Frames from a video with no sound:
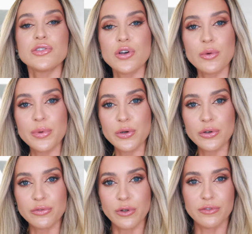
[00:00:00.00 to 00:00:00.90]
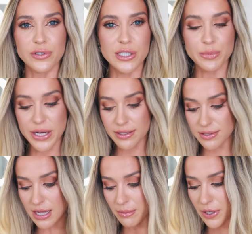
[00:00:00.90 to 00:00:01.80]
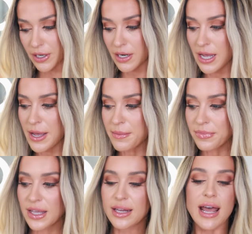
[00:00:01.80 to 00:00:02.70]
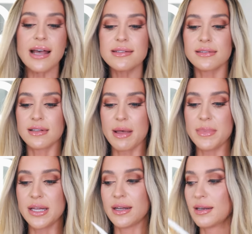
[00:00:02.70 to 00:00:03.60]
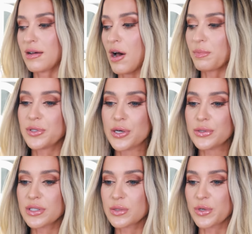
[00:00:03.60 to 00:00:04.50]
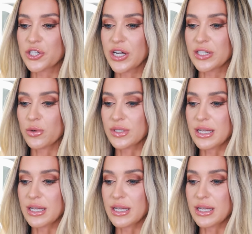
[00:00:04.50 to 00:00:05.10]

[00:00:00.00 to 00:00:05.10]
so beautiful for spring summer. It has lemon top notes, which I don't